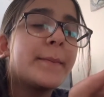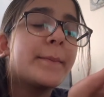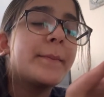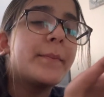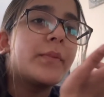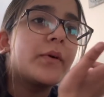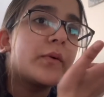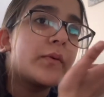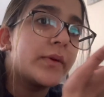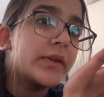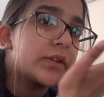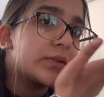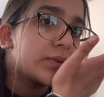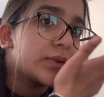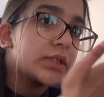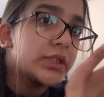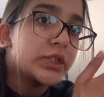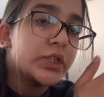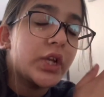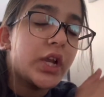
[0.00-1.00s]
But which
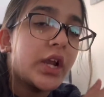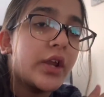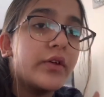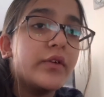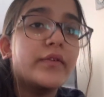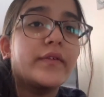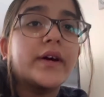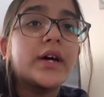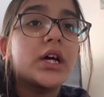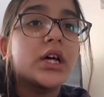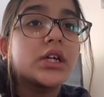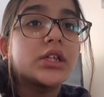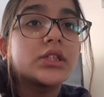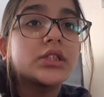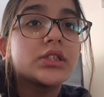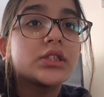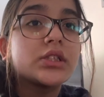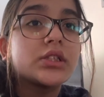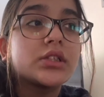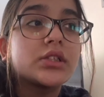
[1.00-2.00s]
one should I do
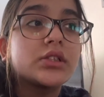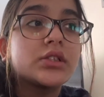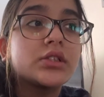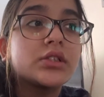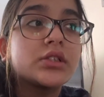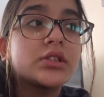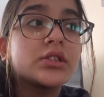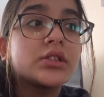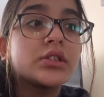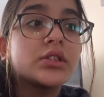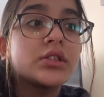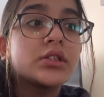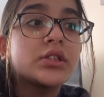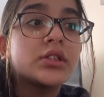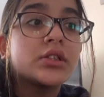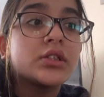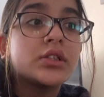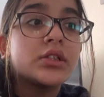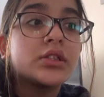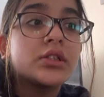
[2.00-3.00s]
first?
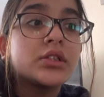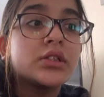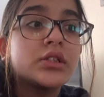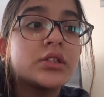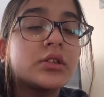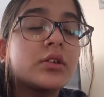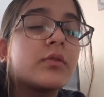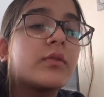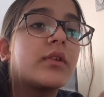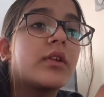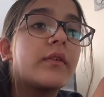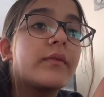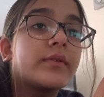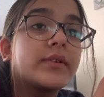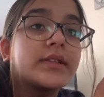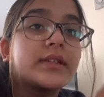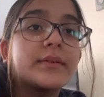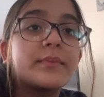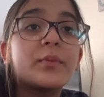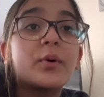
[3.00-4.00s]
Well,
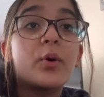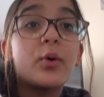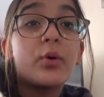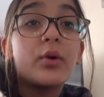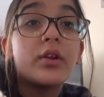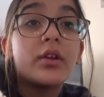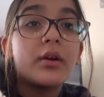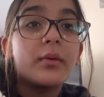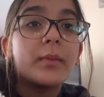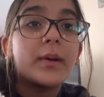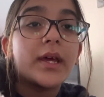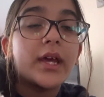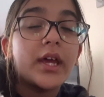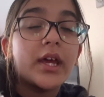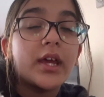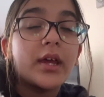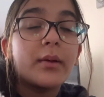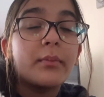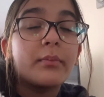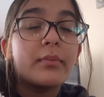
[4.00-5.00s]
obviously put oil on my
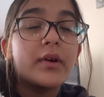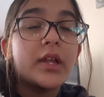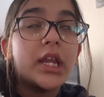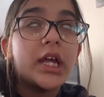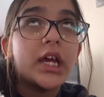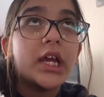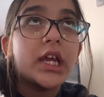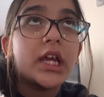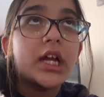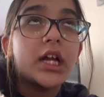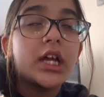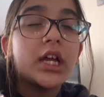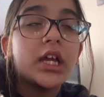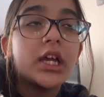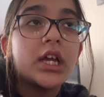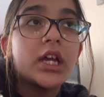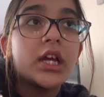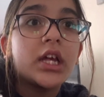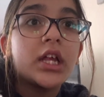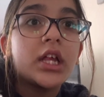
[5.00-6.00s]
hair, but like,
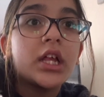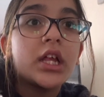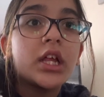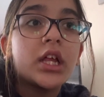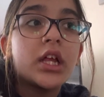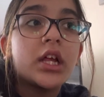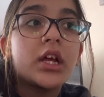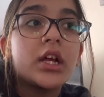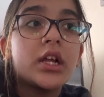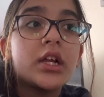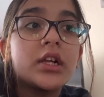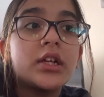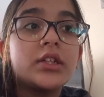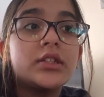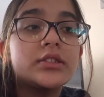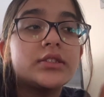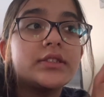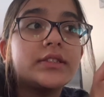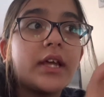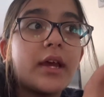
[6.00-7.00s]

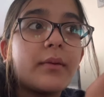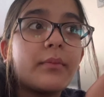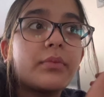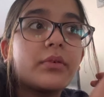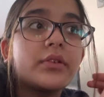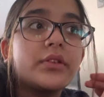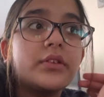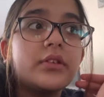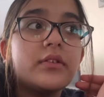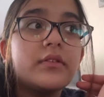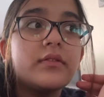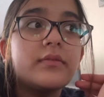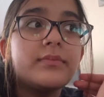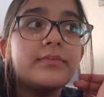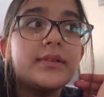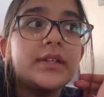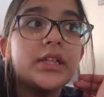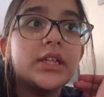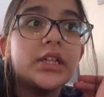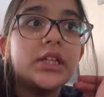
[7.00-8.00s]
then put the
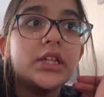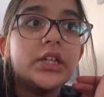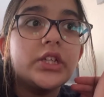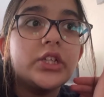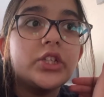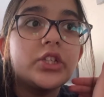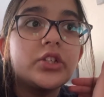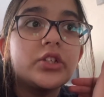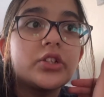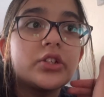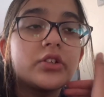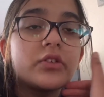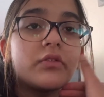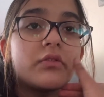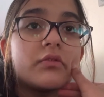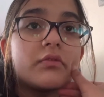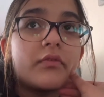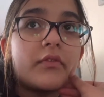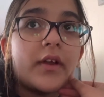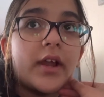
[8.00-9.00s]
bleach,
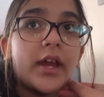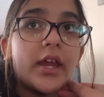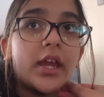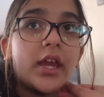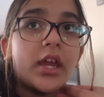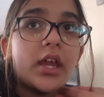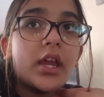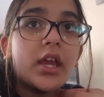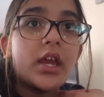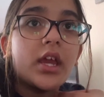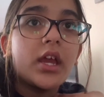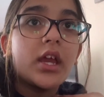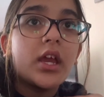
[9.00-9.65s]
right?